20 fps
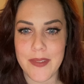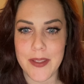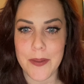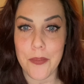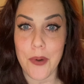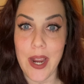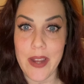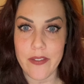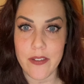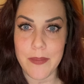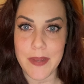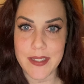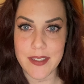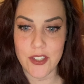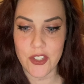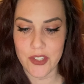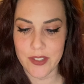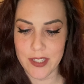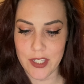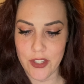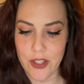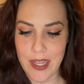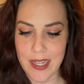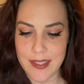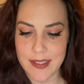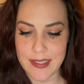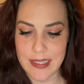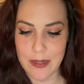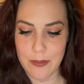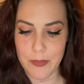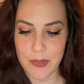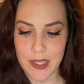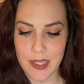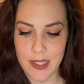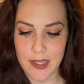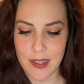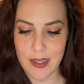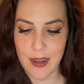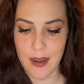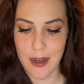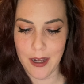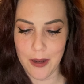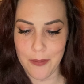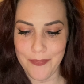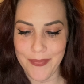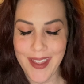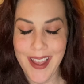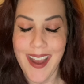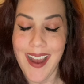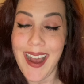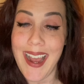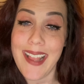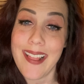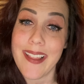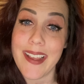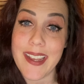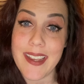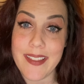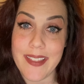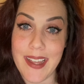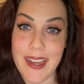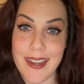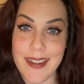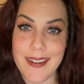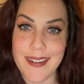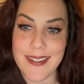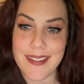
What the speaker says: The private messages that you had sent me, I like that,